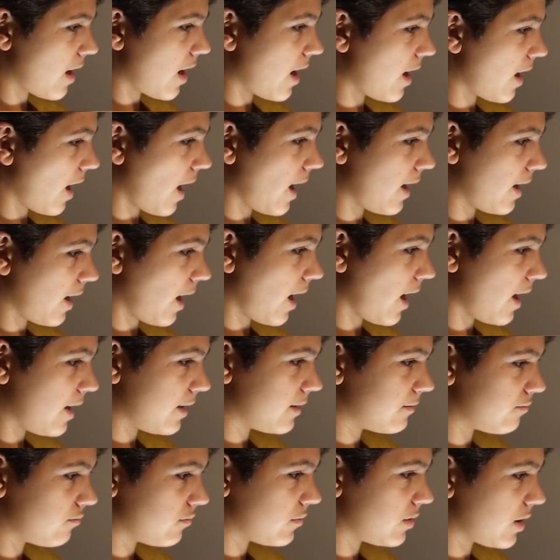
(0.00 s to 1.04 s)

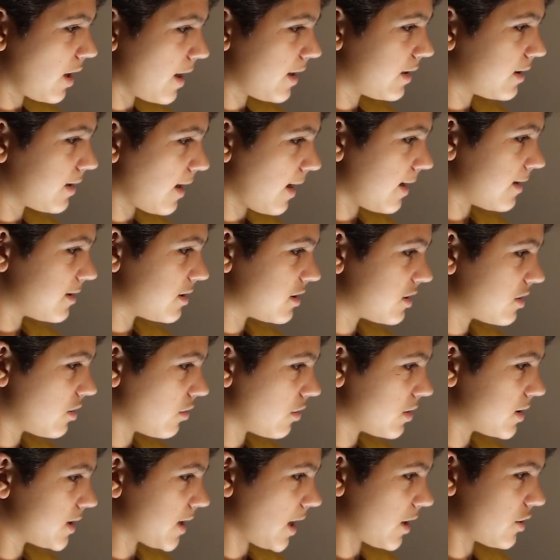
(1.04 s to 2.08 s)
I like that it's
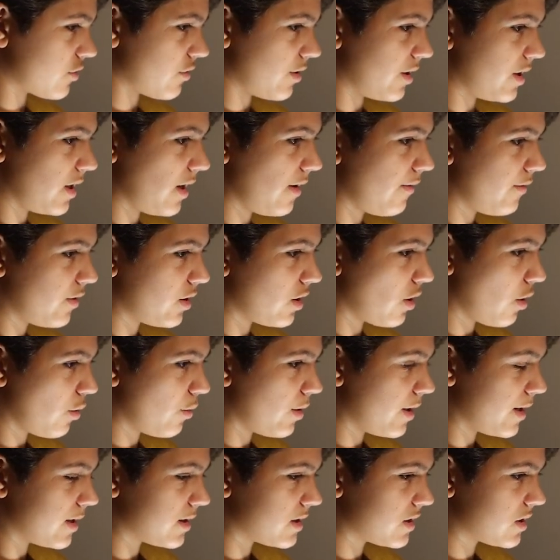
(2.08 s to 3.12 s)
still saturated, even though
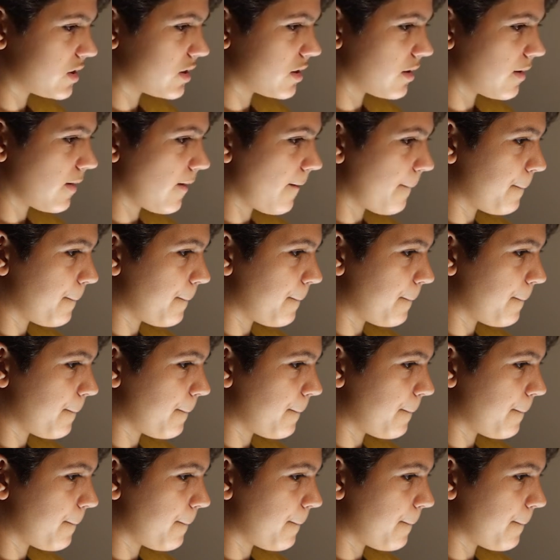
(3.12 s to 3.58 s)
it's